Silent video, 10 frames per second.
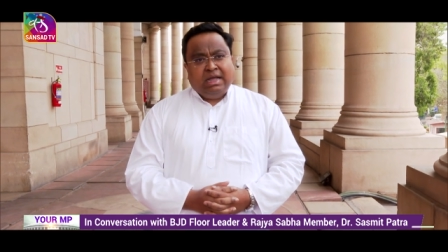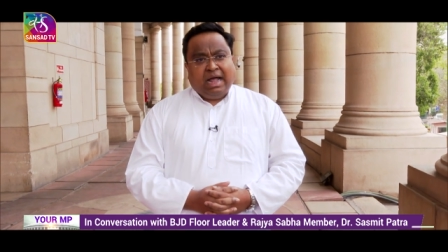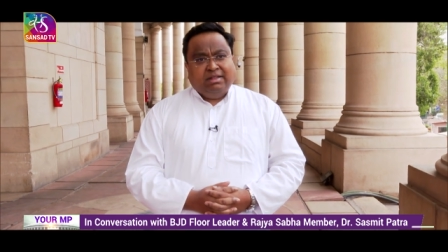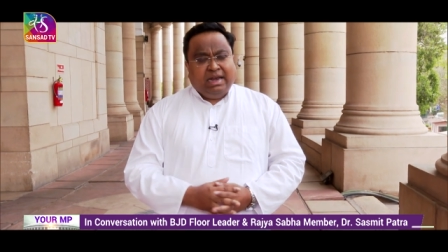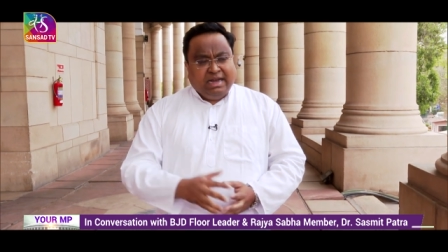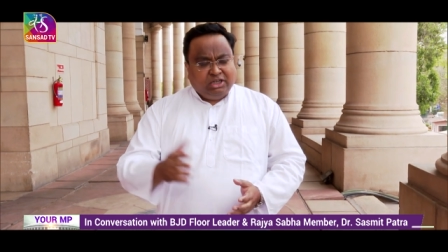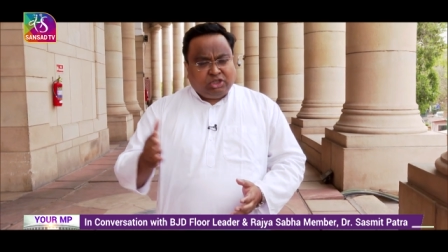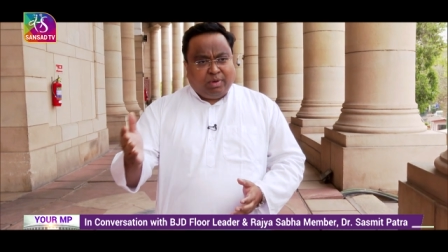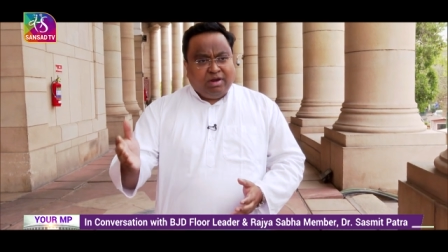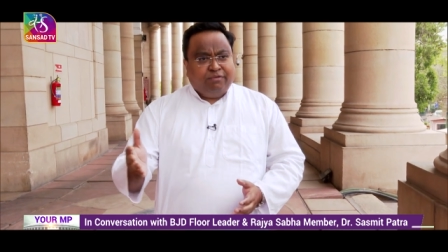And the
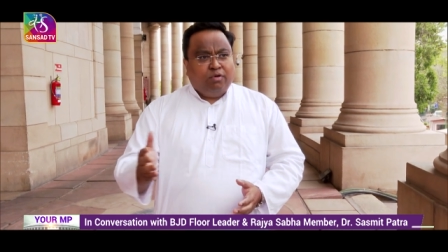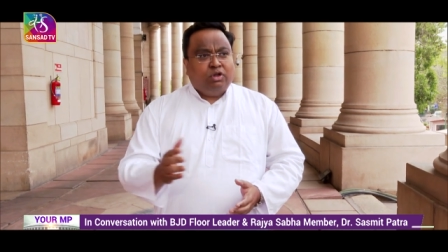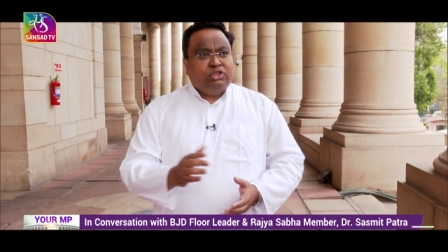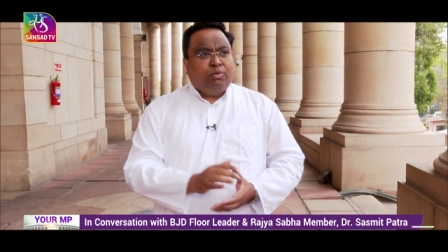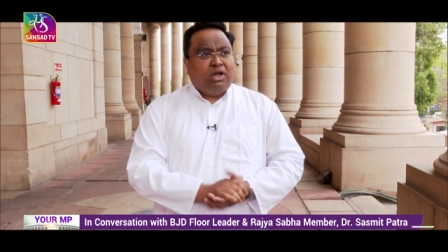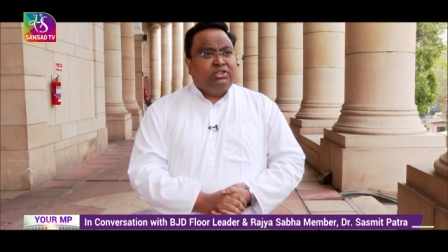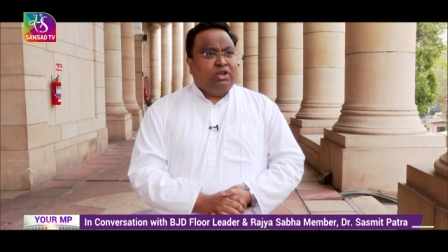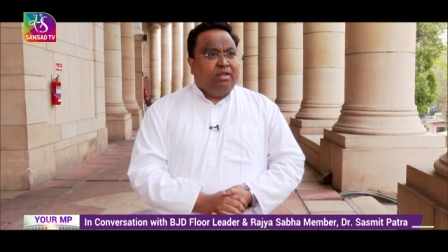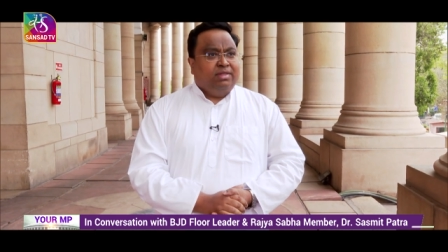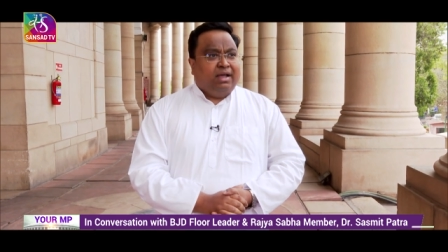latest one, of course, was
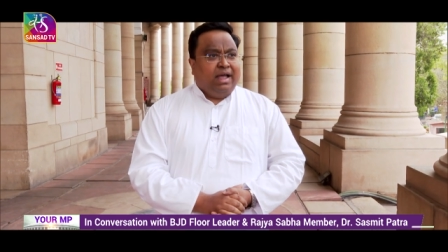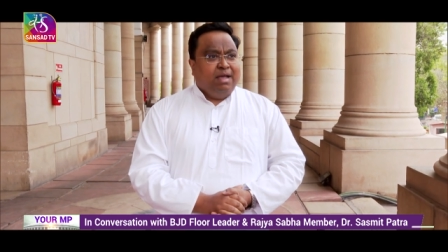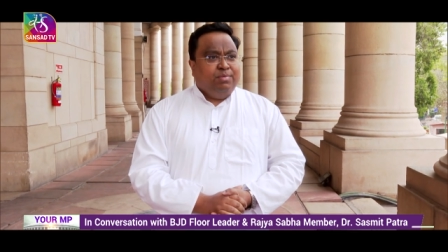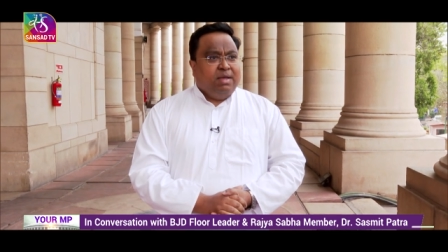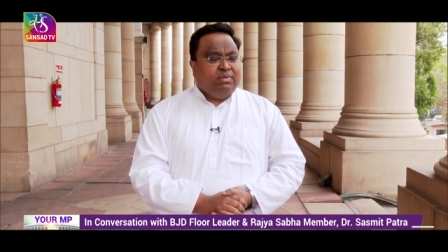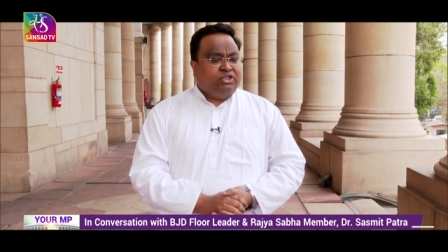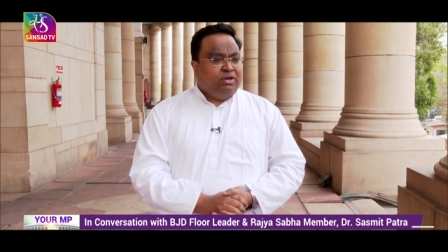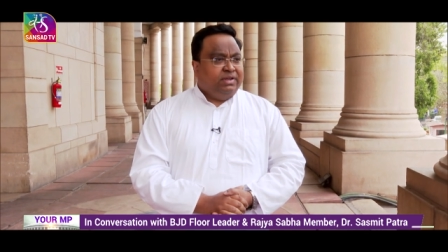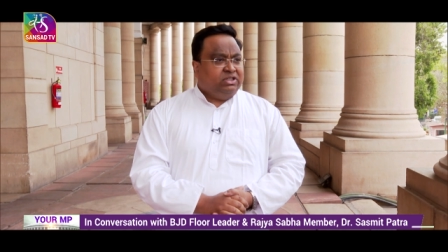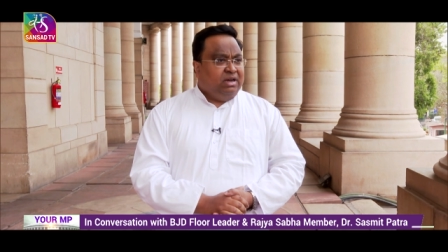on the MEA Ministry
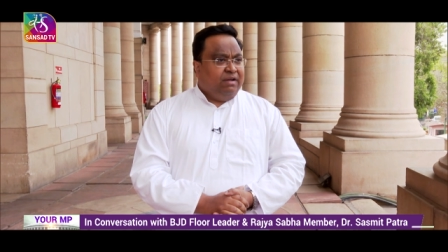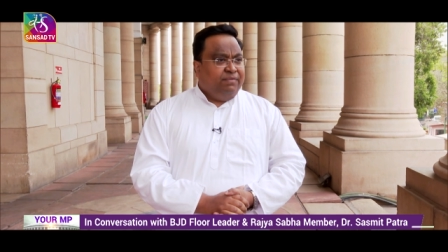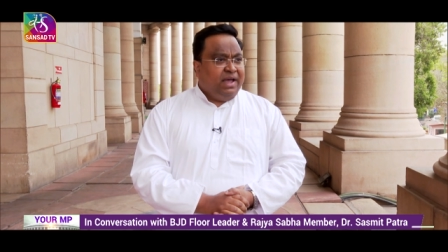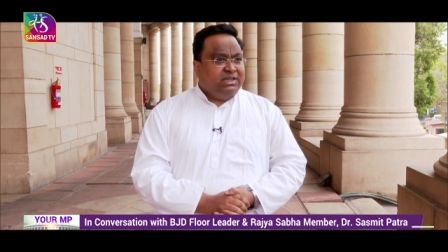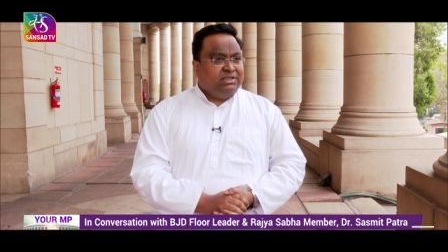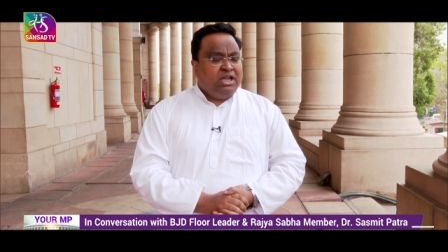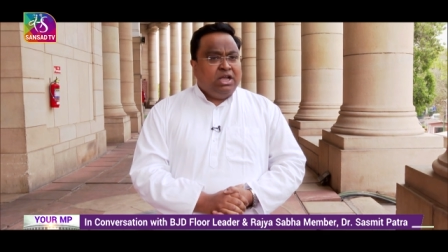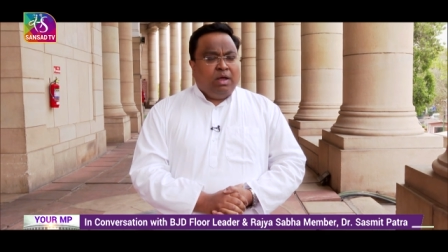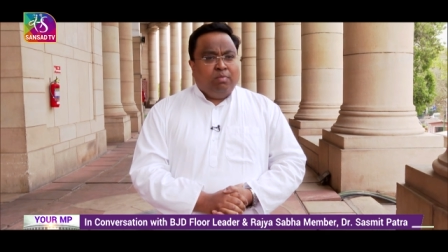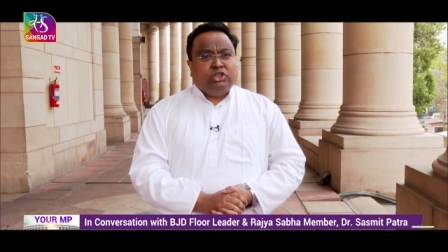of External Affairs,
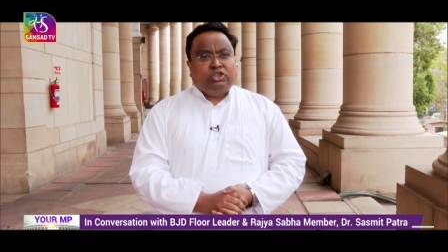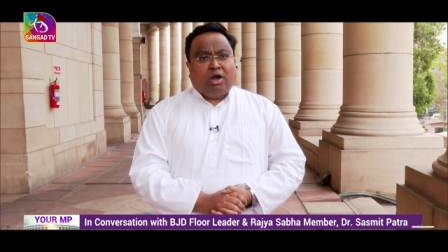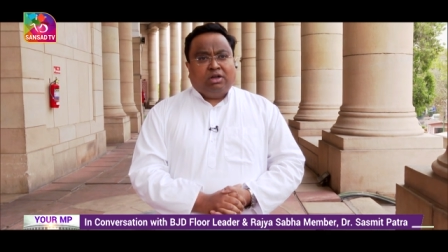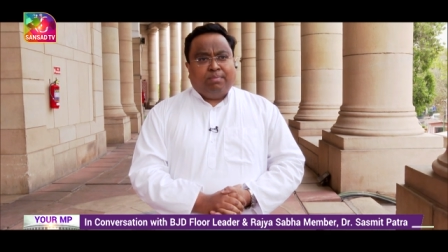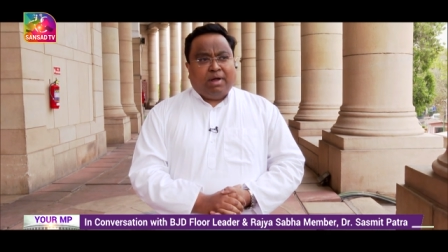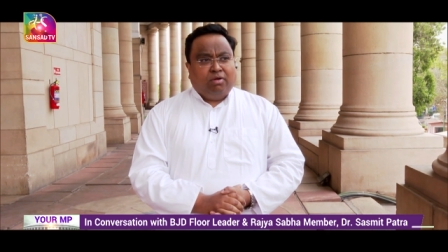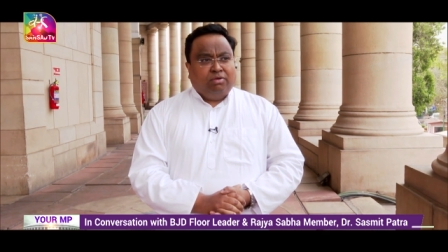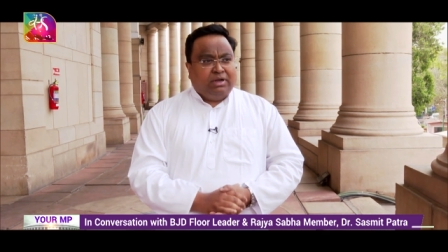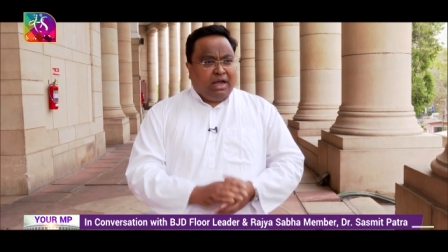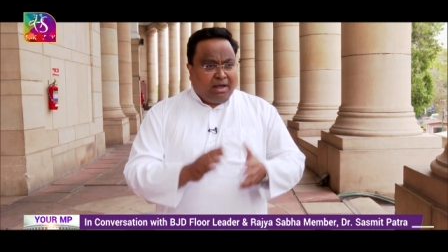which talked about
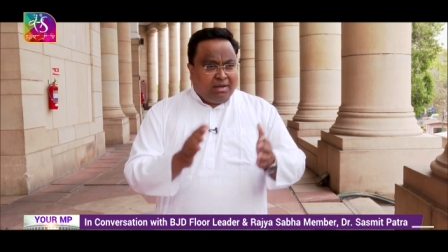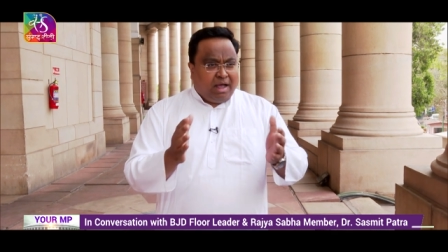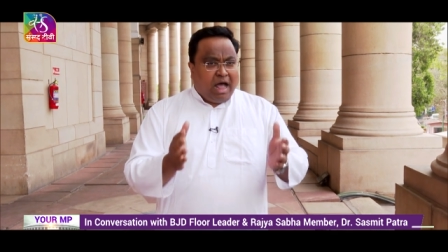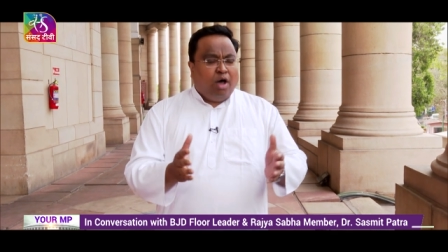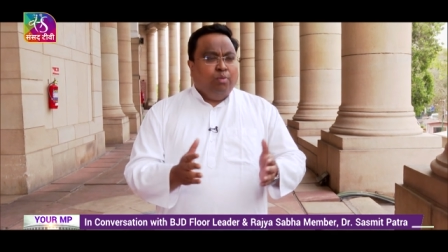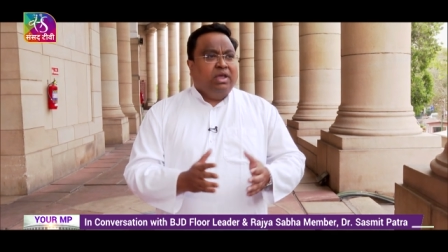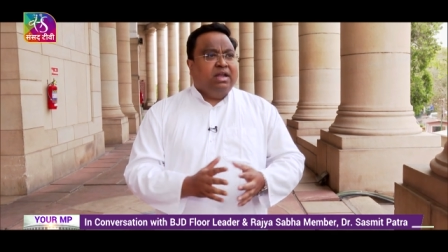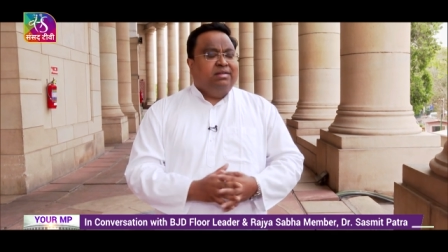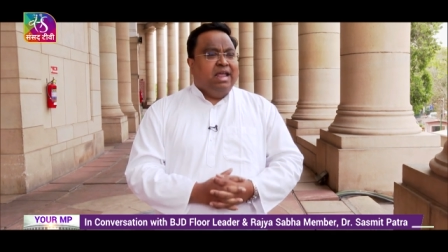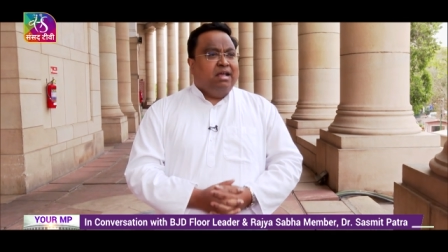uh, how we
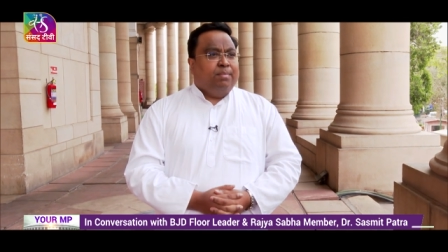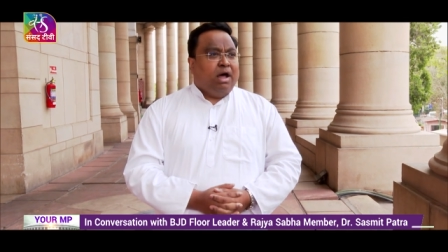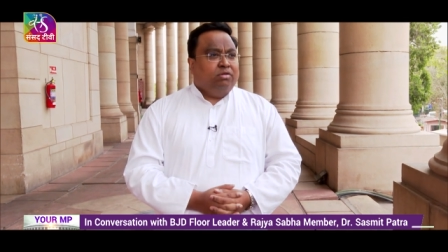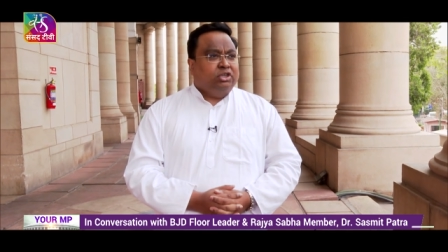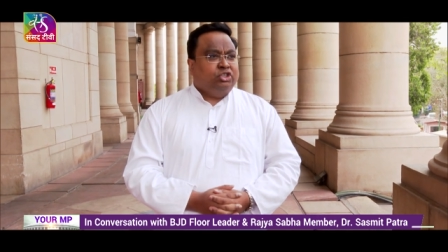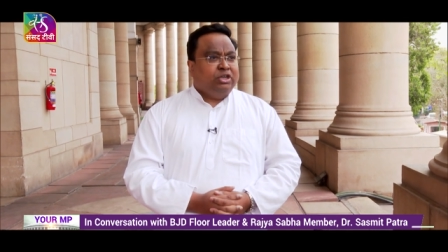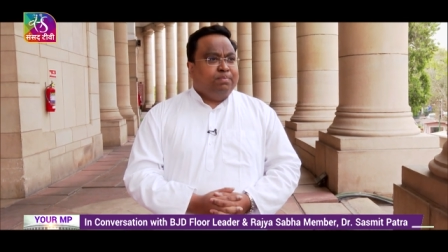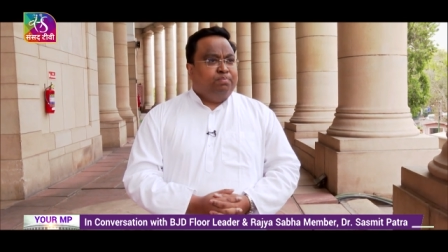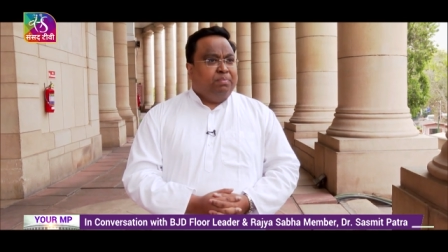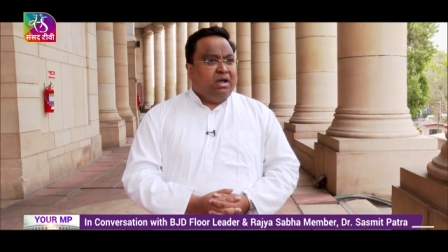can take about the ship
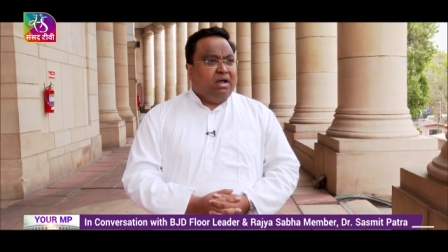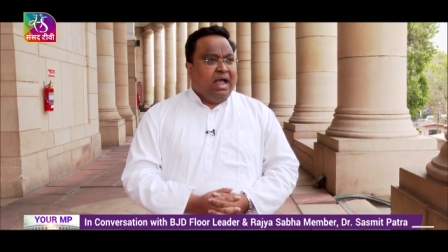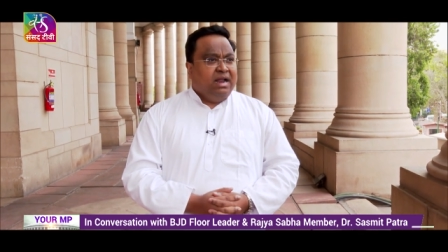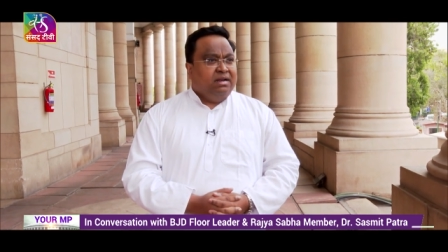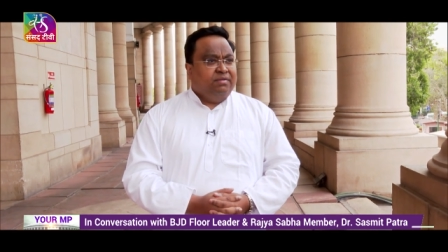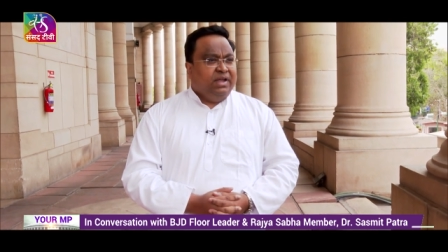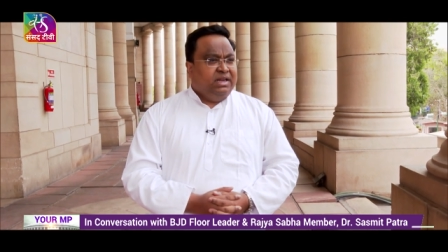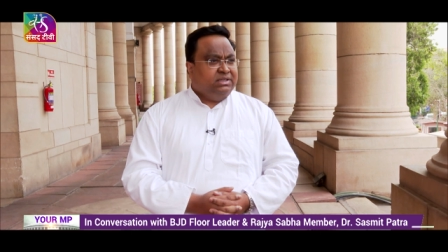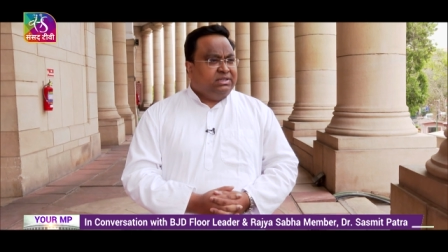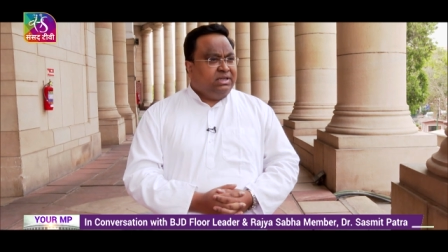uh, and
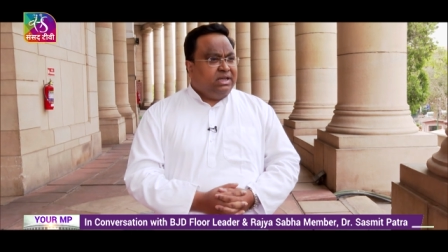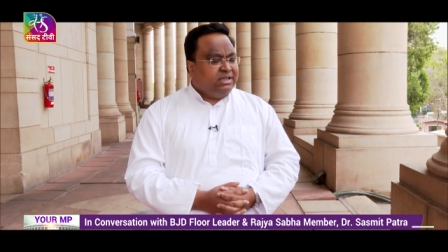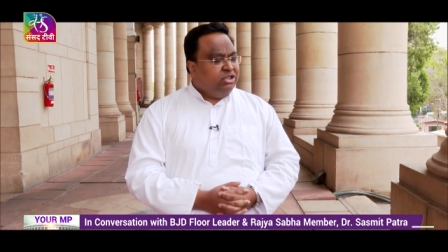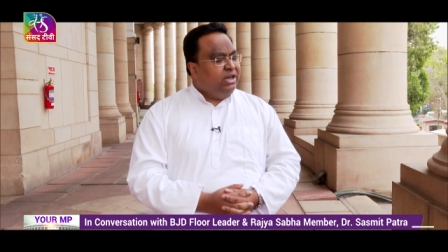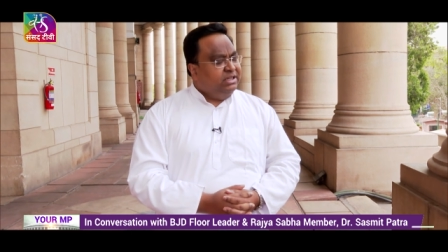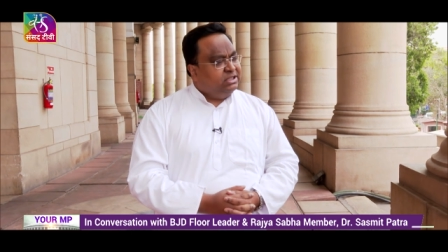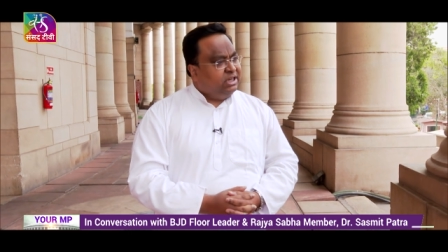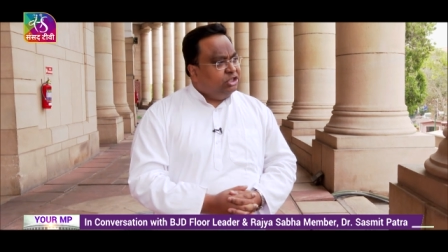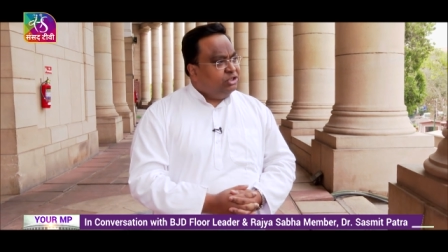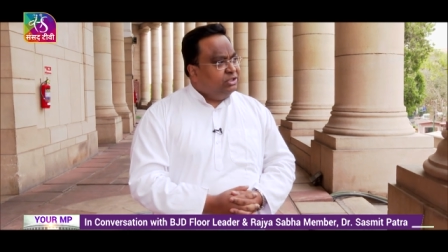various uh, such
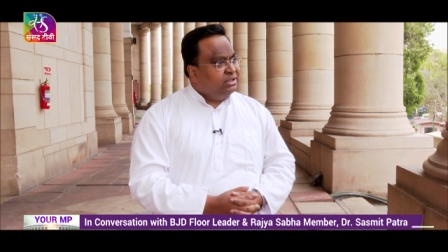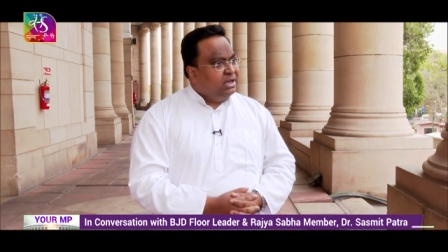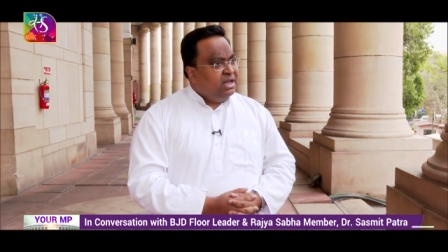legislations.